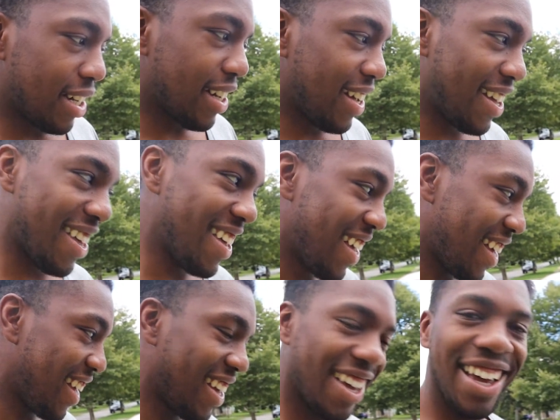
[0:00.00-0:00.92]
It
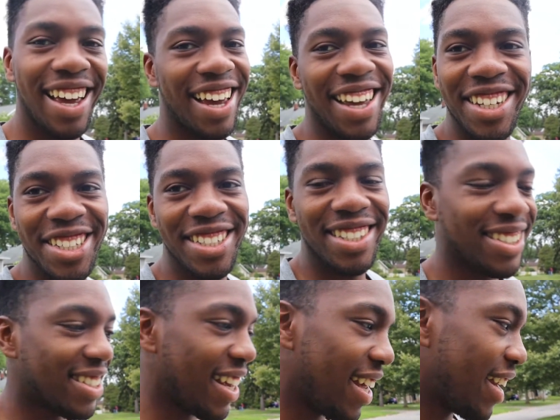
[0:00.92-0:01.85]
is
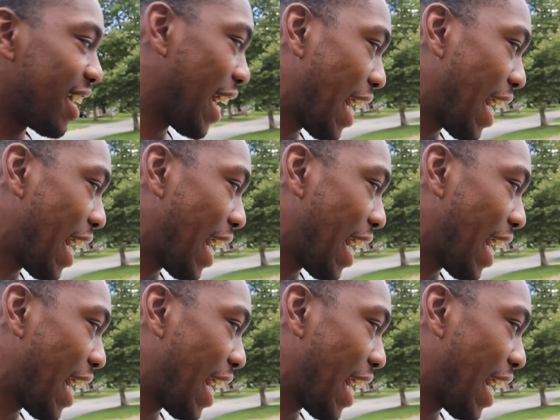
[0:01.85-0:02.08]
insane.